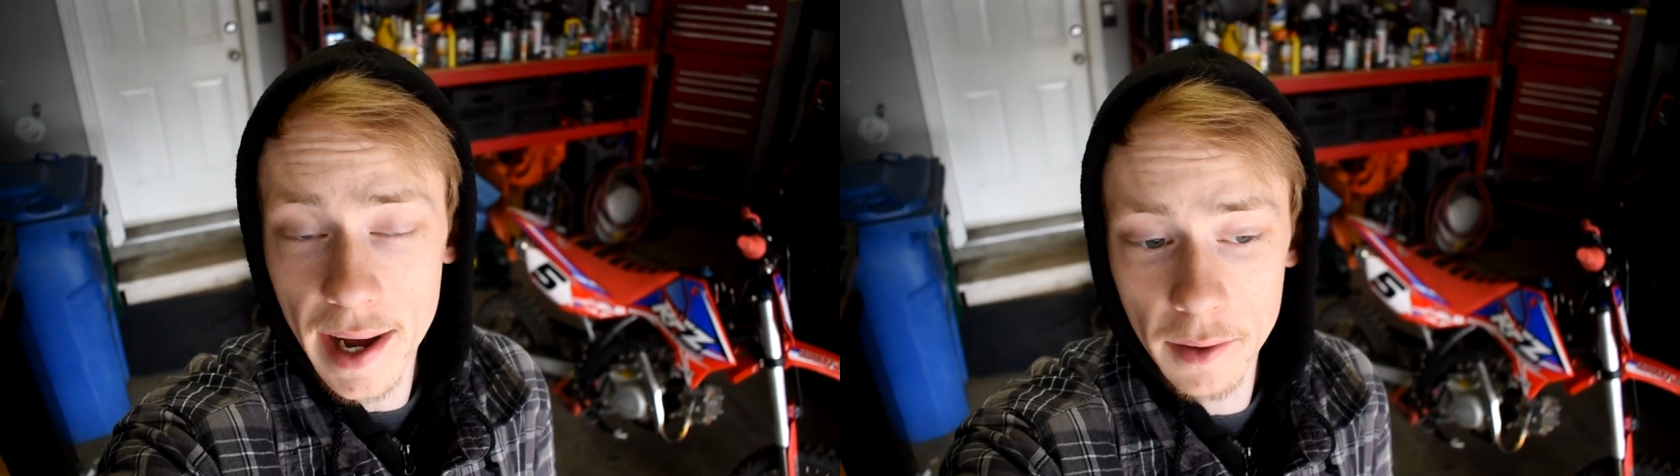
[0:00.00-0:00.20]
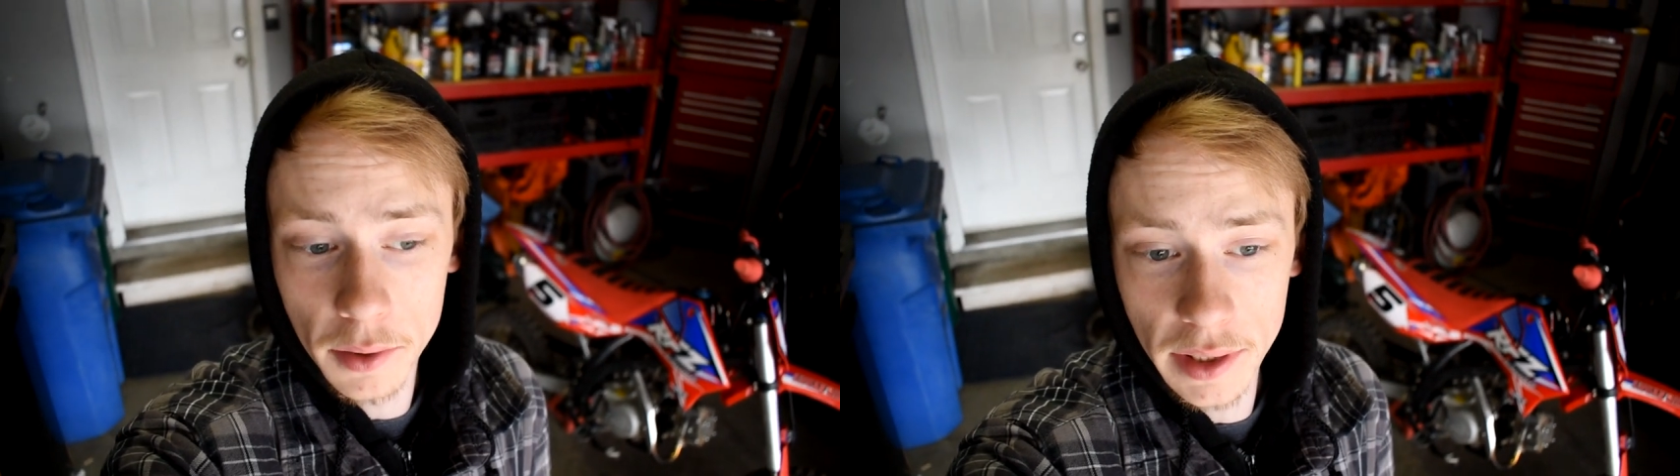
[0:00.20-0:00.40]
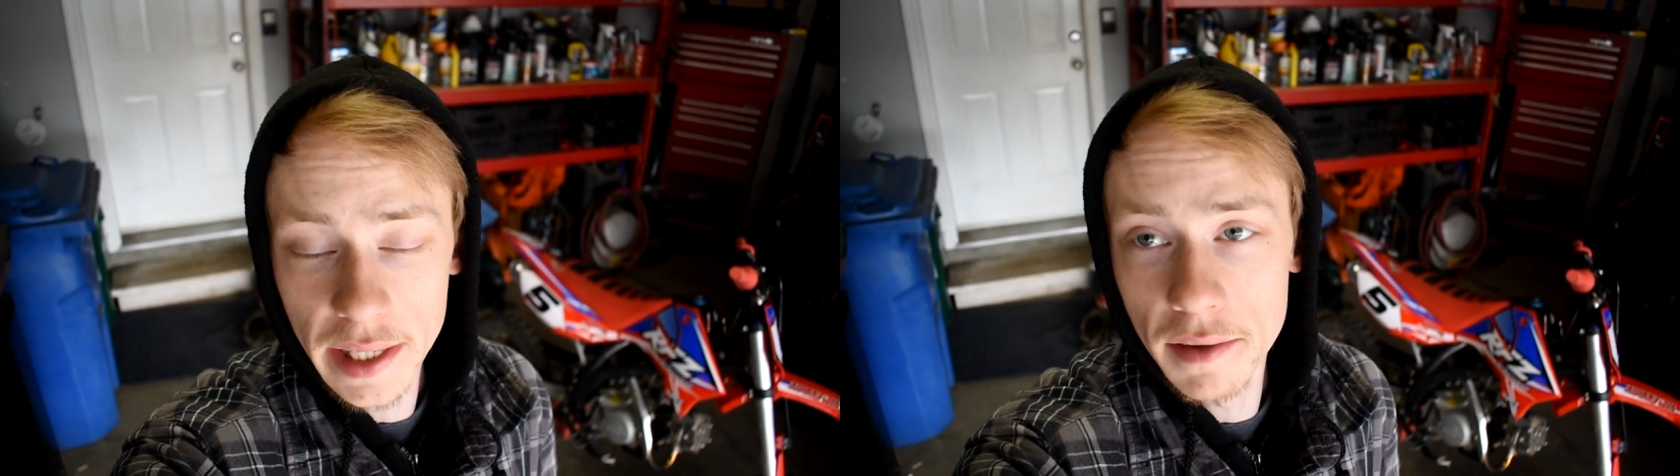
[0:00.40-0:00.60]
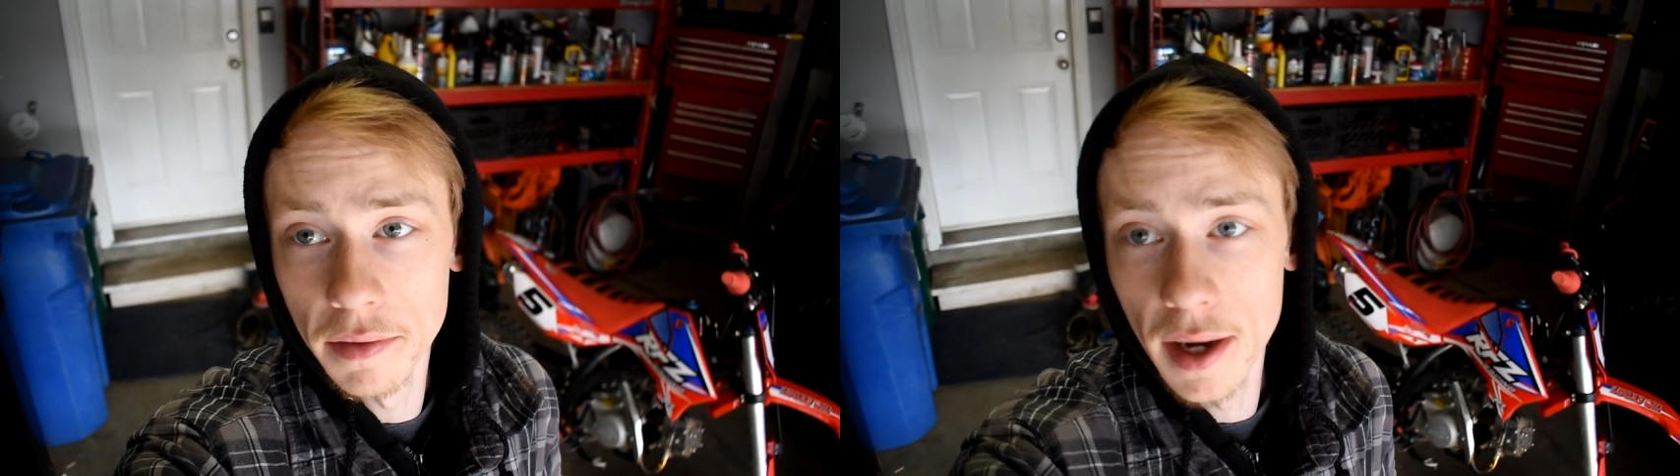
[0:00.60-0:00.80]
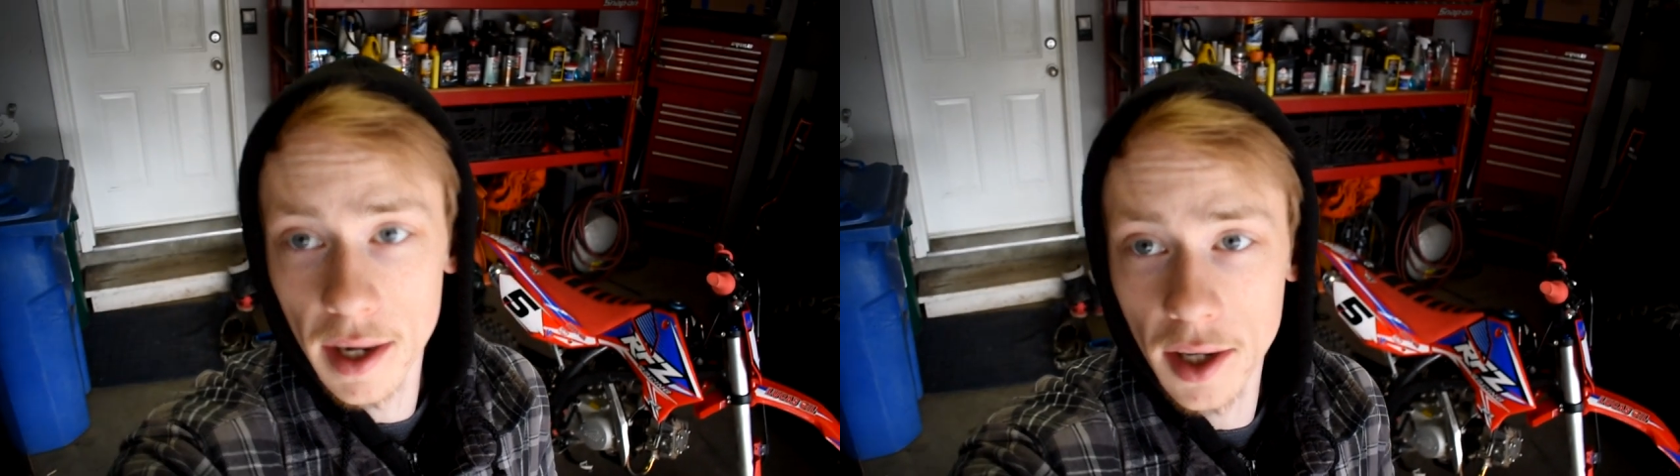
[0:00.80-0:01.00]
I will
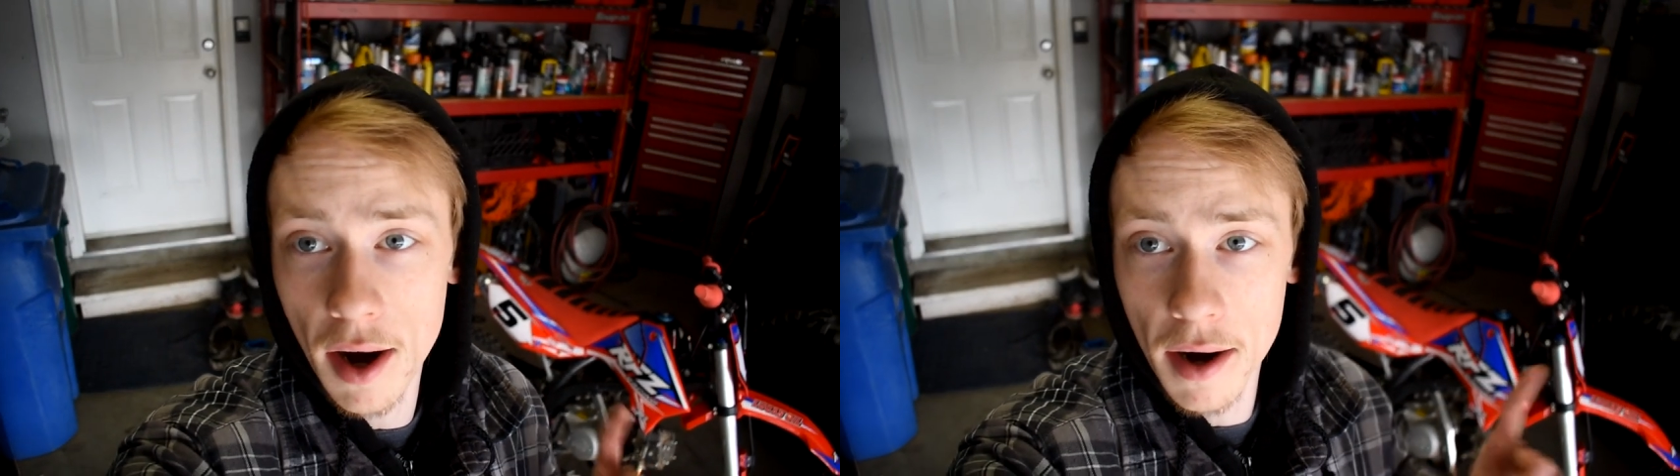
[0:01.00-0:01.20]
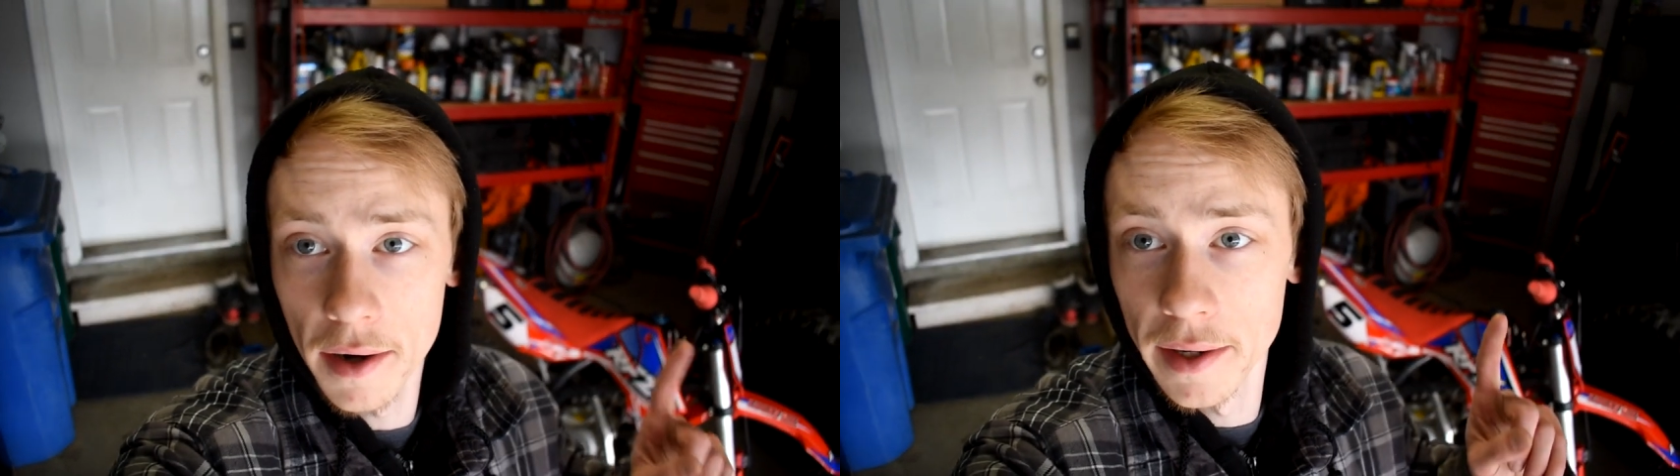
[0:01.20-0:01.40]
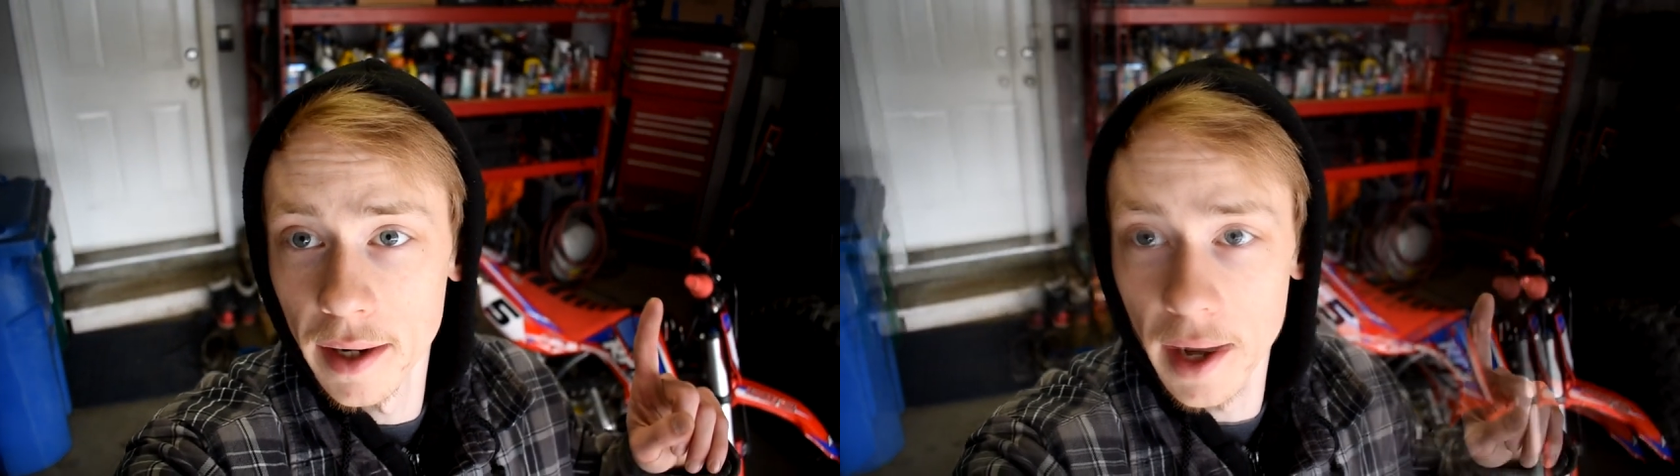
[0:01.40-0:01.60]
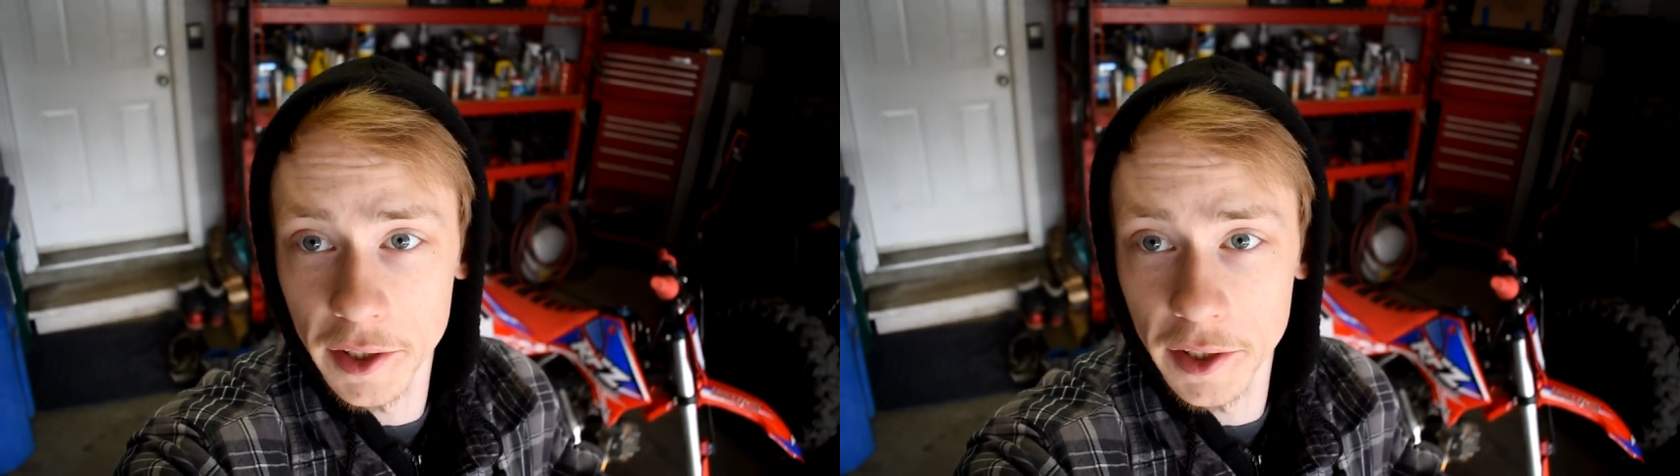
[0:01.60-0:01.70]
leave a card